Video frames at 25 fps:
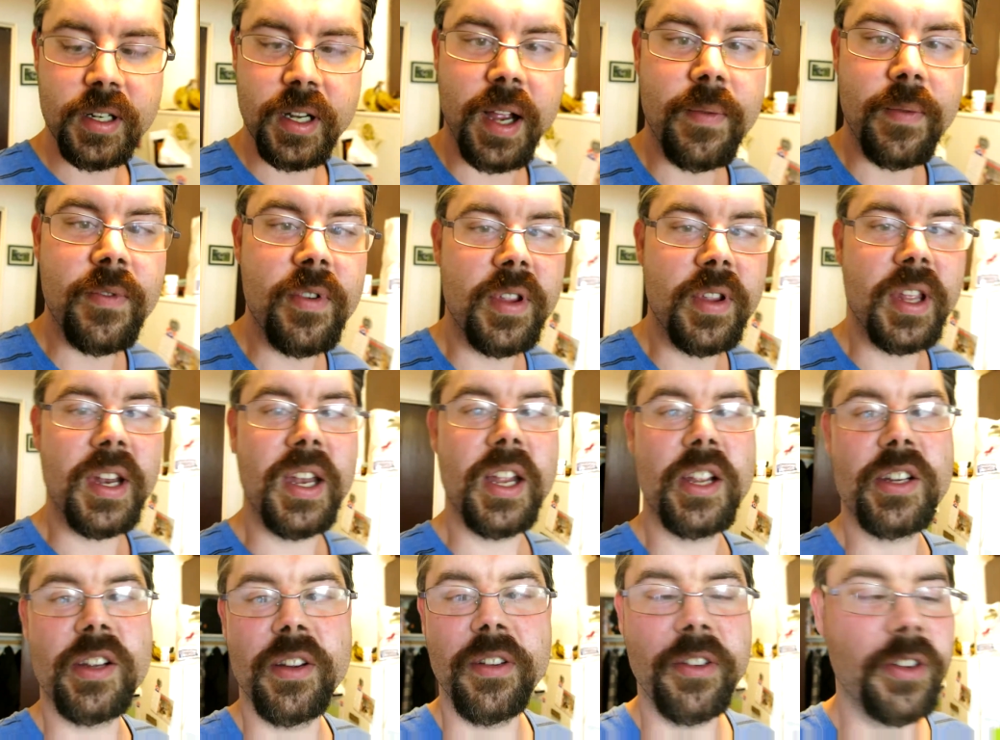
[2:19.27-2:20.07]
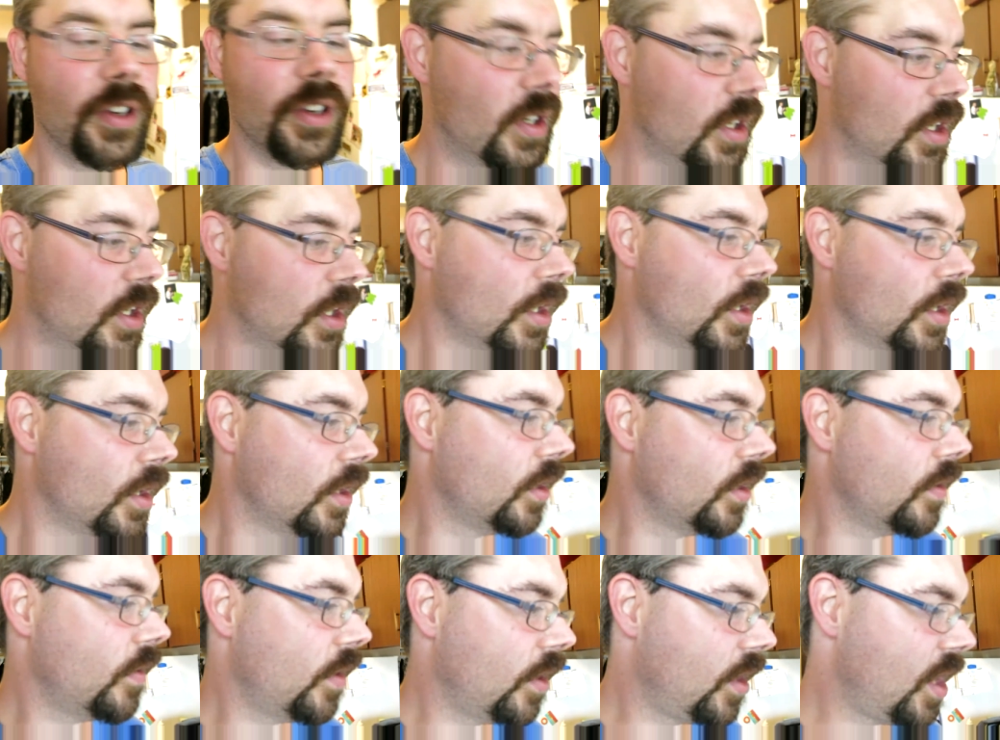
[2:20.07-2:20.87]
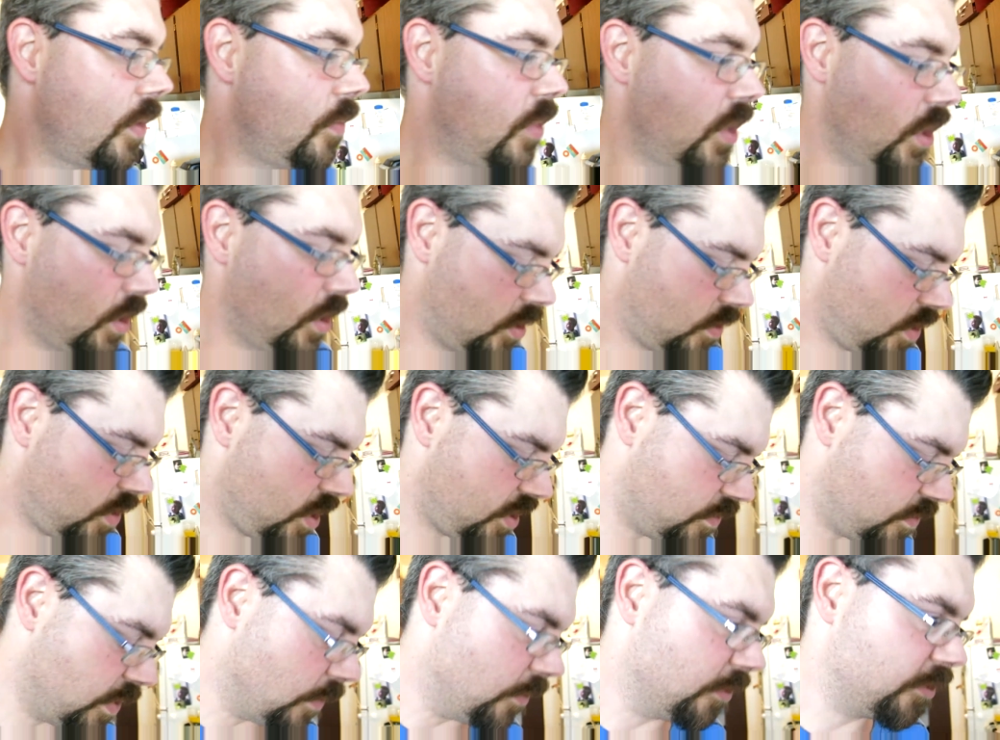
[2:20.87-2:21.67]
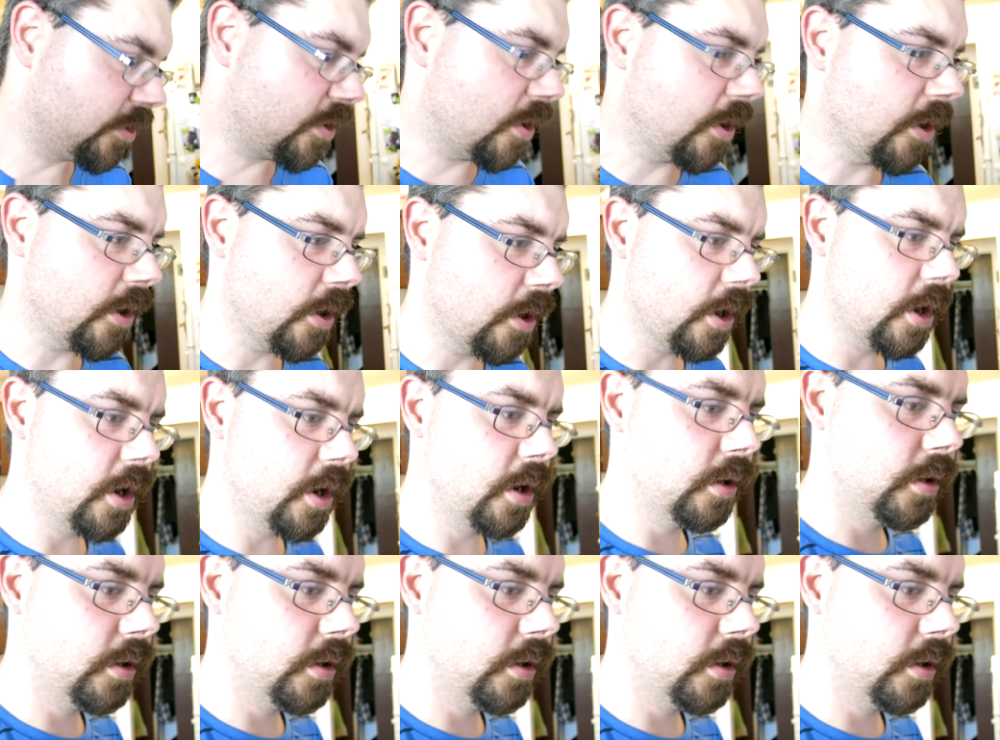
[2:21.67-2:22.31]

I'm doing the dishes. Where did I put Crazy Momma's card?